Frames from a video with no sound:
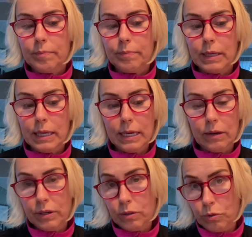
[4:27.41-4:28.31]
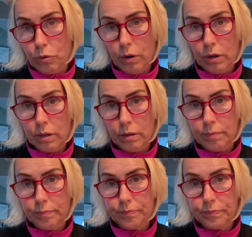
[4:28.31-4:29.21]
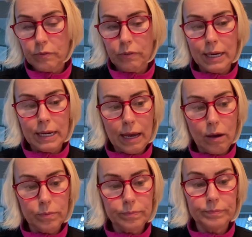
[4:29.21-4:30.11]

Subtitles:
here in New York right now.